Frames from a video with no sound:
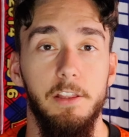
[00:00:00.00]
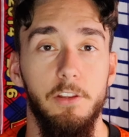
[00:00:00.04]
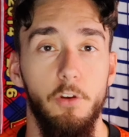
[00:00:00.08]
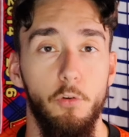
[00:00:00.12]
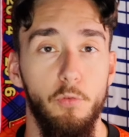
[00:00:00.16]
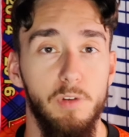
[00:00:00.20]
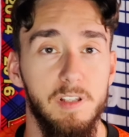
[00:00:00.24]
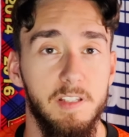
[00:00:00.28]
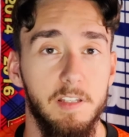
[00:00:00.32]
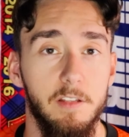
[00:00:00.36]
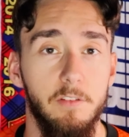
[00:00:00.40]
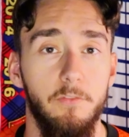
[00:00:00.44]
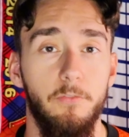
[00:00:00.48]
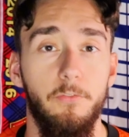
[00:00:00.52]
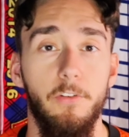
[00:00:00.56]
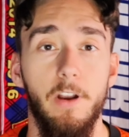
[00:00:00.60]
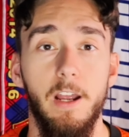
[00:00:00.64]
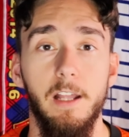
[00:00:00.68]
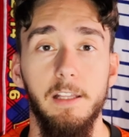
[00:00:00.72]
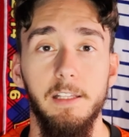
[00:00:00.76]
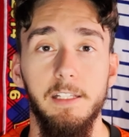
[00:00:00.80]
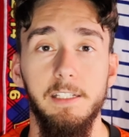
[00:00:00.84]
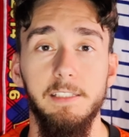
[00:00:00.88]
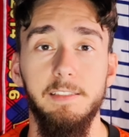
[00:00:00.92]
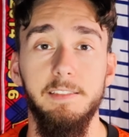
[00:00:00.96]
In the recent
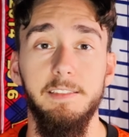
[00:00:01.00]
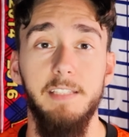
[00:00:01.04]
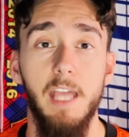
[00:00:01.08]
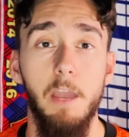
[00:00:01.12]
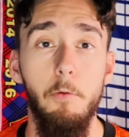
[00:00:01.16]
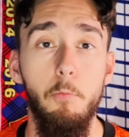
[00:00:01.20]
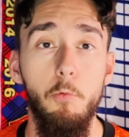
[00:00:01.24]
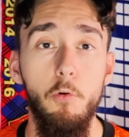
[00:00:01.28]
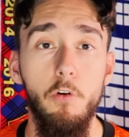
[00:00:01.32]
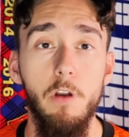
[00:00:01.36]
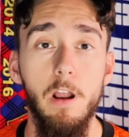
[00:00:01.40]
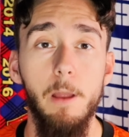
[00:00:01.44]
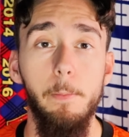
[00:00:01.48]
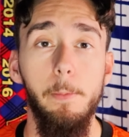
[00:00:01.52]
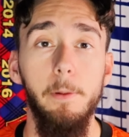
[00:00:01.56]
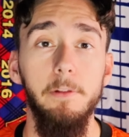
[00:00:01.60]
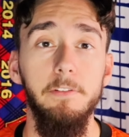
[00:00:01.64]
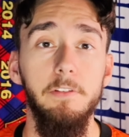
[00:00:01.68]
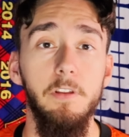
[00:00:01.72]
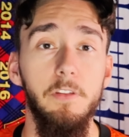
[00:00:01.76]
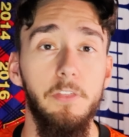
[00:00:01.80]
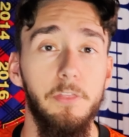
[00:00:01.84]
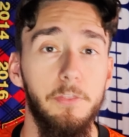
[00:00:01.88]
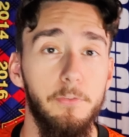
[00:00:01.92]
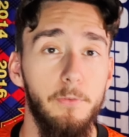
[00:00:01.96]
friendlies, they were able
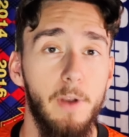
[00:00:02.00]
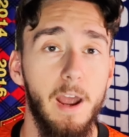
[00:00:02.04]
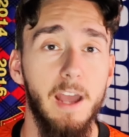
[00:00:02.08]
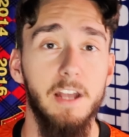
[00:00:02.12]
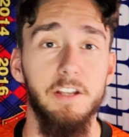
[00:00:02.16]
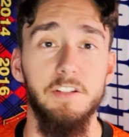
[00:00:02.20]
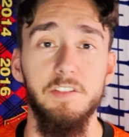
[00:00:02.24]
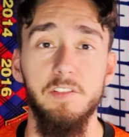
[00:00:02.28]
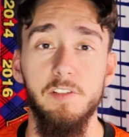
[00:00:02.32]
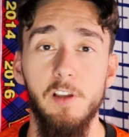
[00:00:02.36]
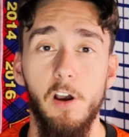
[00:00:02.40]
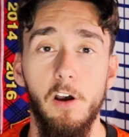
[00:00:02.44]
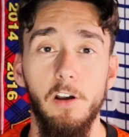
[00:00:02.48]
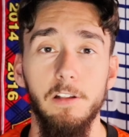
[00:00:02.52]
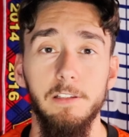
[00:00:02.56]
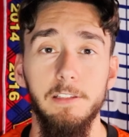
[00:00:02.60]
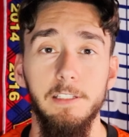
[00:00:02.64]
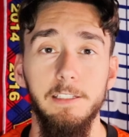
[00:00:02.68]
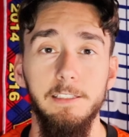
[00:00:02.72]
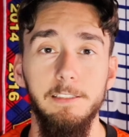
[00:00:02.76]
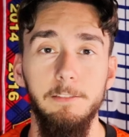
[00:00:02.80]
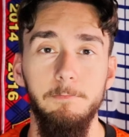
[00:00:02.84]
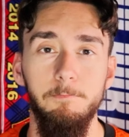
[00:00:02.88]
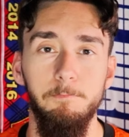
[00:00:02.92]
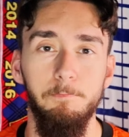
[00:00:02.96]
to thrash
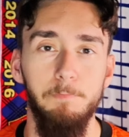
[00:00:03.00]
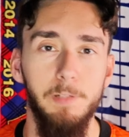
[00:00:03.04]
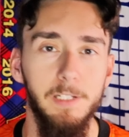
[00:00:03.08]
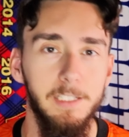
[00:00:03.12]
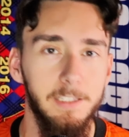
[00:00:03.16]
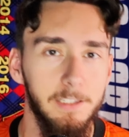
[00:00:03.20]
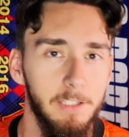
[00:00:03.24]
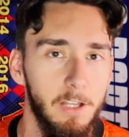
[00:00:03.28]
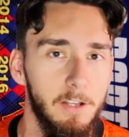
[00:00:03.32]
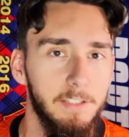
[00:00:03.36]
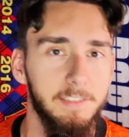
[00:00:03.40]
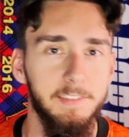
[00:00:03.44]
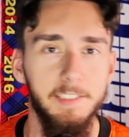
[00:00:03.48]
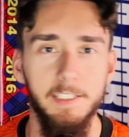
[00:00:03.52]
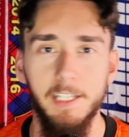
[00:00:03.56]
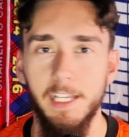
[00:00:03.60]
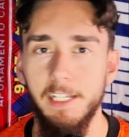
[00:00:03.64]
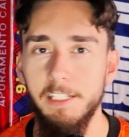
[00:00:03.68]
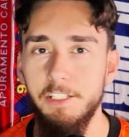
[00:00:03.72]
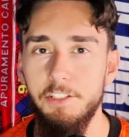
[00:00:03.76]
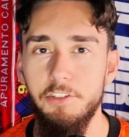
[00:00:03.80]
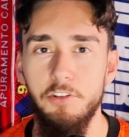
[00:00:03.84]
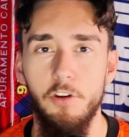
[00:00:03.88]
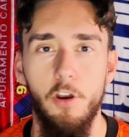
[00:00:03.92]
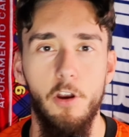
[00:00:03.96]
Scotland, but lost
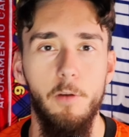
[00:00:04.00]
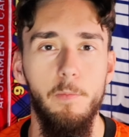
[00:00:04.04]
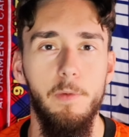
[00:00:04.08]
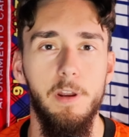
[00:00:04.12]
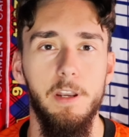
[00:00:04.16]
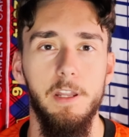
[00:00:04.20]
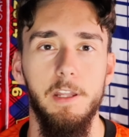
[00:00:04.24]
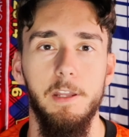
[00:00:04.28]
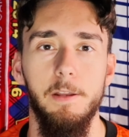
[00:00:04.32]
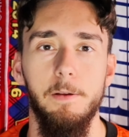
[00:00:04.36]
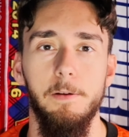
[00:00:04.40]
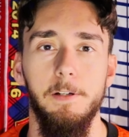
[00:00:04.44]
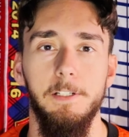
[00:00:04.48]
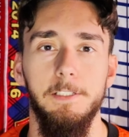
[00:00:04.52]
against Germany.